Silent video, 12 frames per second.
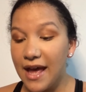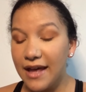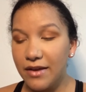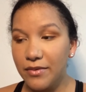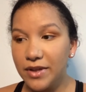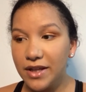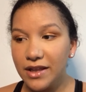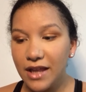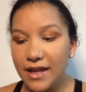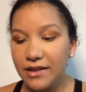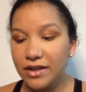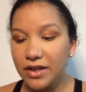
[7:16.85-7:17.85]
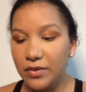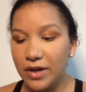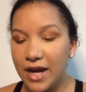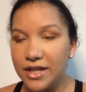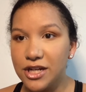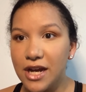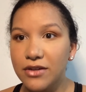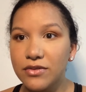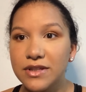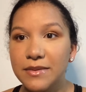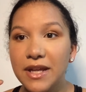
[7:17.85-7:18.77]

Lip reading: And I really like liquid eyeshadows.